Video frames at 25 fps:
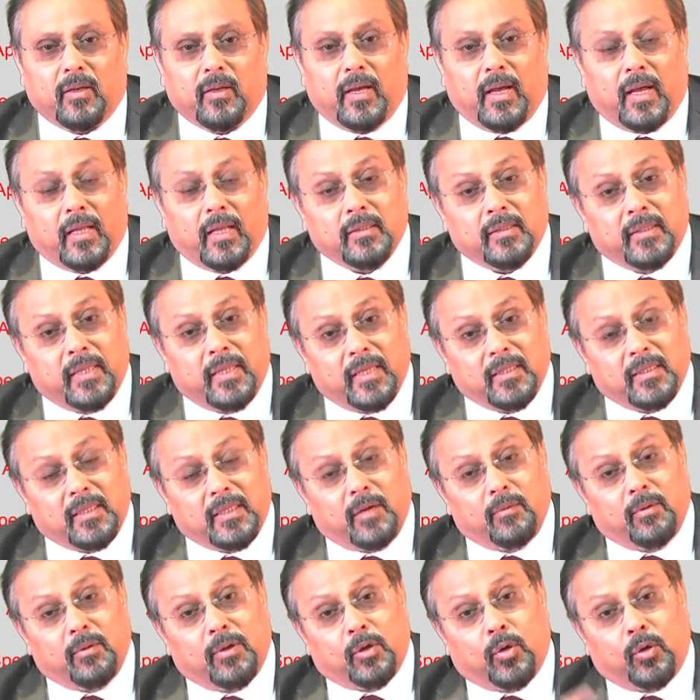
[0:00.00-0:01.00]
And then they
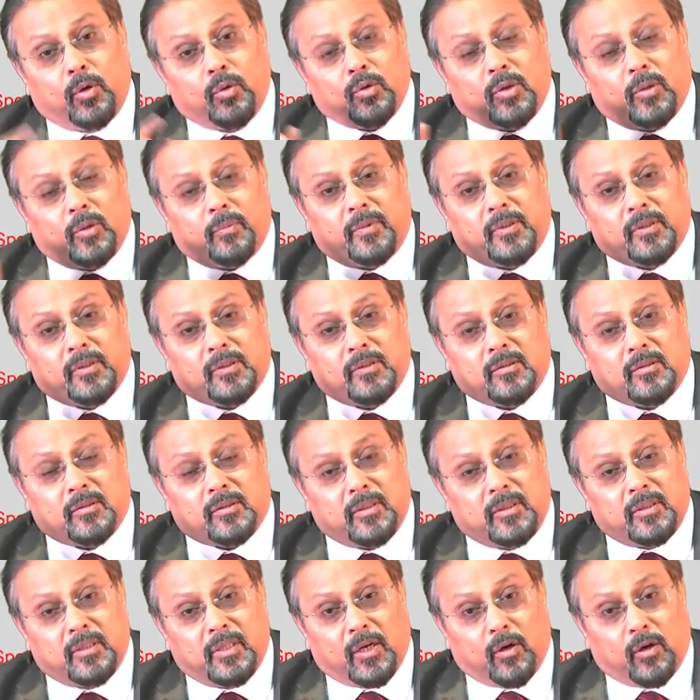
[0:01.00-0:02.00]
will go to the persons
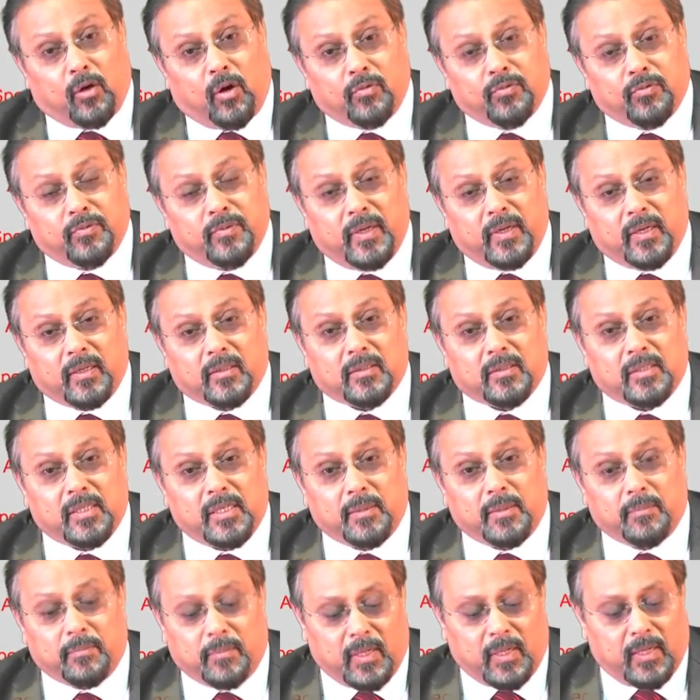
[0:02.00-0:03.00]
in their off-field
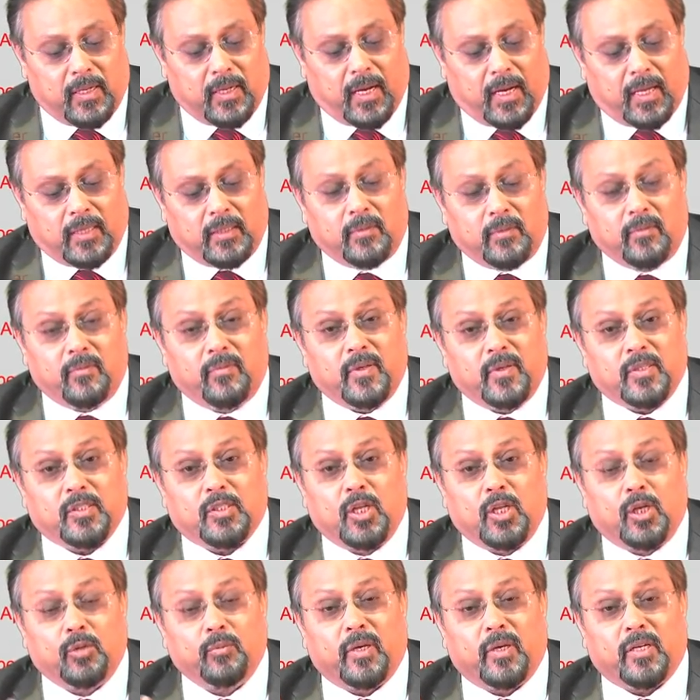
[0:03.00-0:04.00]
team, and in which
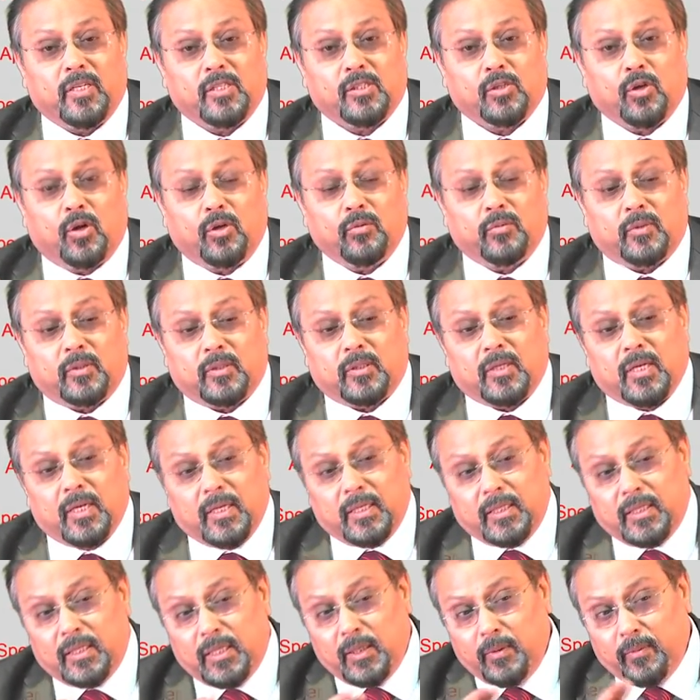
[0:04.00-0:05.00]
there will be a resolver.
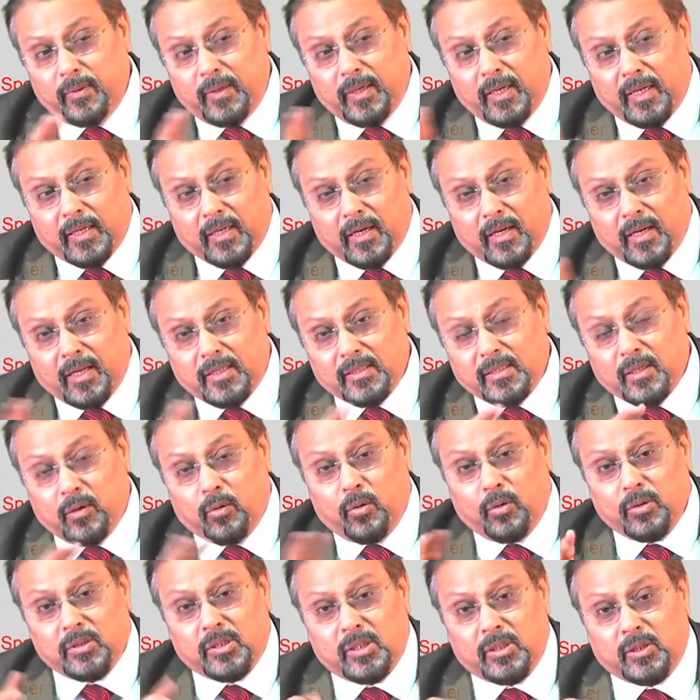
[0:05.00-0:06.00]
He will analyze the
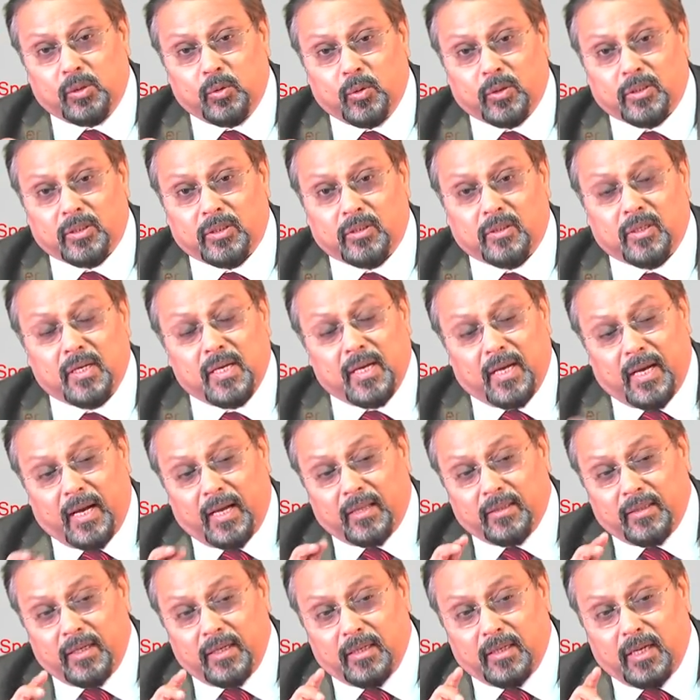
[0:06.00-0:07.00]
whole situation
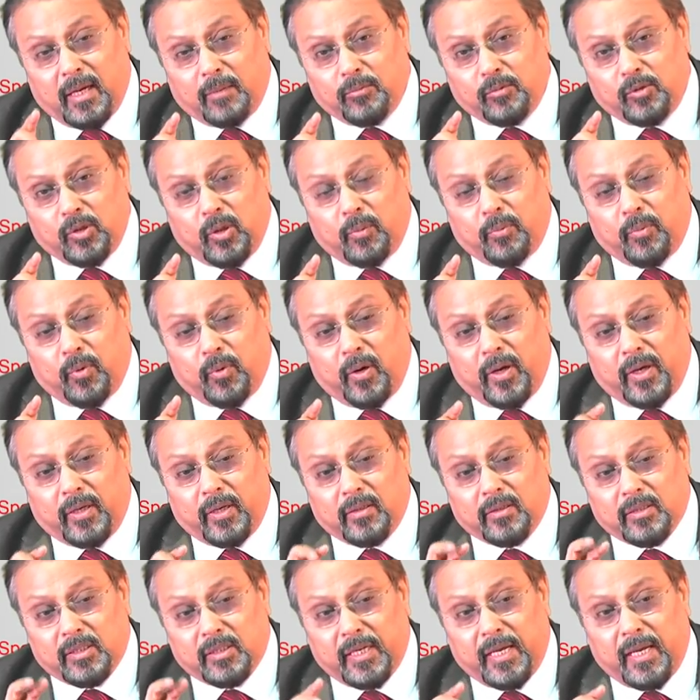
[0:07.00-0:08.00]
and then come to a
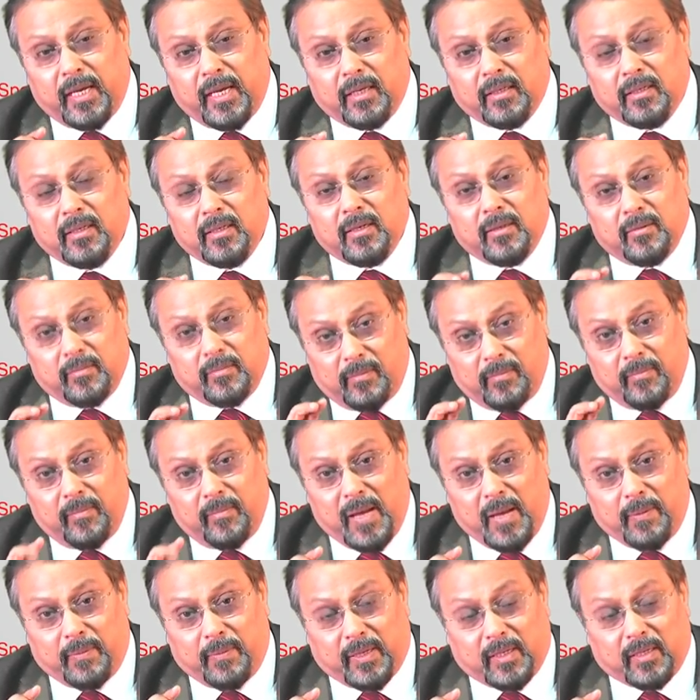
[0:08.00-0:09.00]
point saying
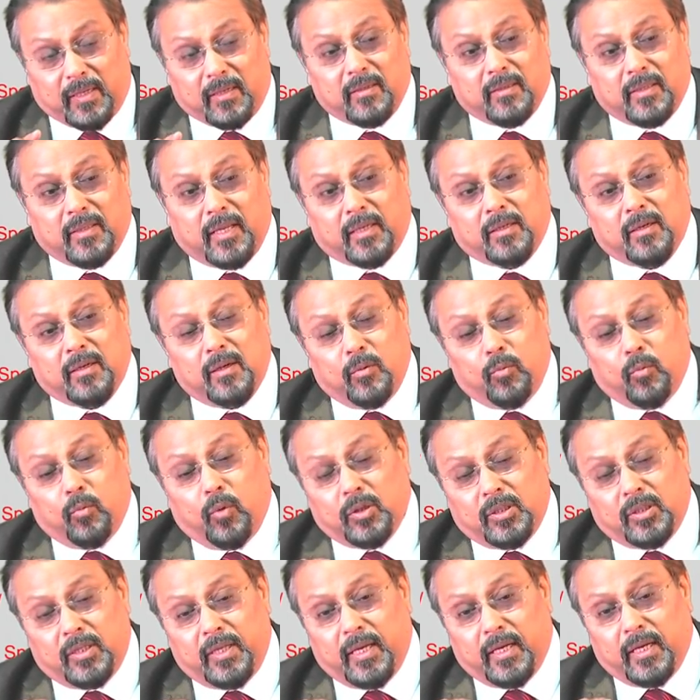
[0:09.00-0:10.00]
maybe that
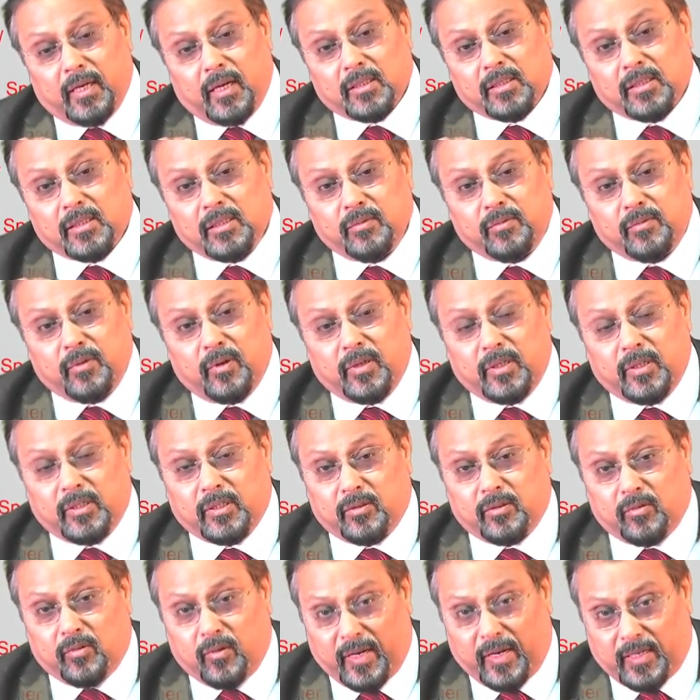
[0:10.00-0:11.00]
what they are asking for
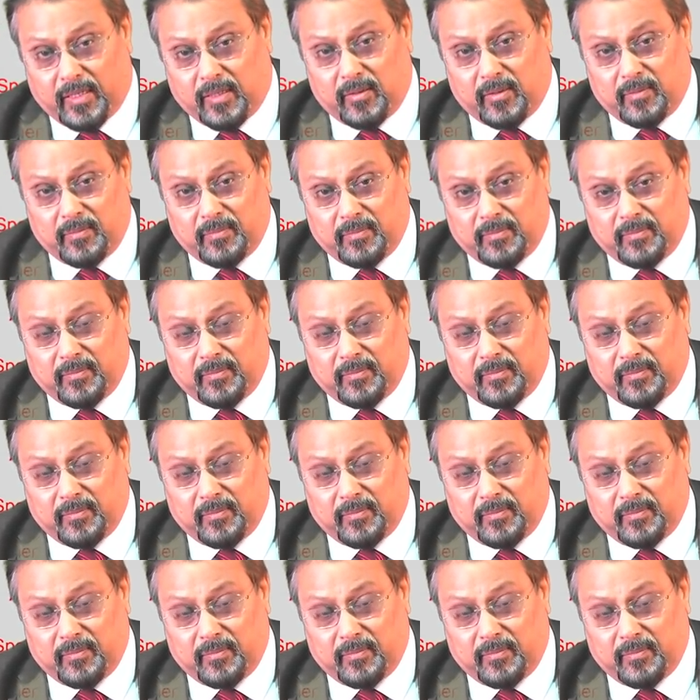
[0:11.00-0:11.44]
is right.